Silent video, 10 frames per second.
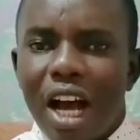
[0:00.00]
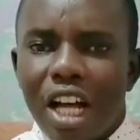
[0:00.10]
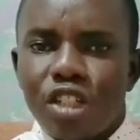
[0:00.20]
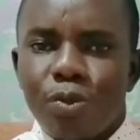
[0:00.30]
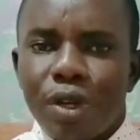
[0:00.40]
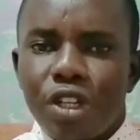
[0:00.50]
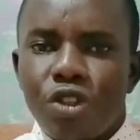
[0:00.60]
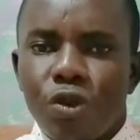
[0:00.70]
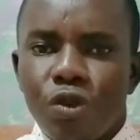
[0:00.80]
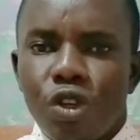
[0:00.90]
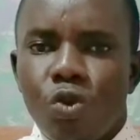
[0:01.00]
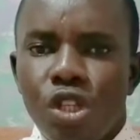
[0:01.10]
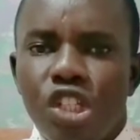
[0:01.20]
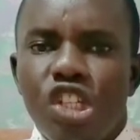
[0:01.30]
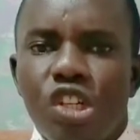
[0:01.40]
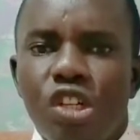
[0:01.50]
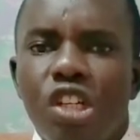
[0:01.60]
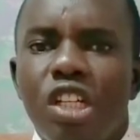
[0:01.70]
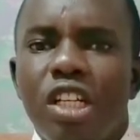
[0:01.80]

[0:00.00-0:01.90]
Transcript: aspects of the question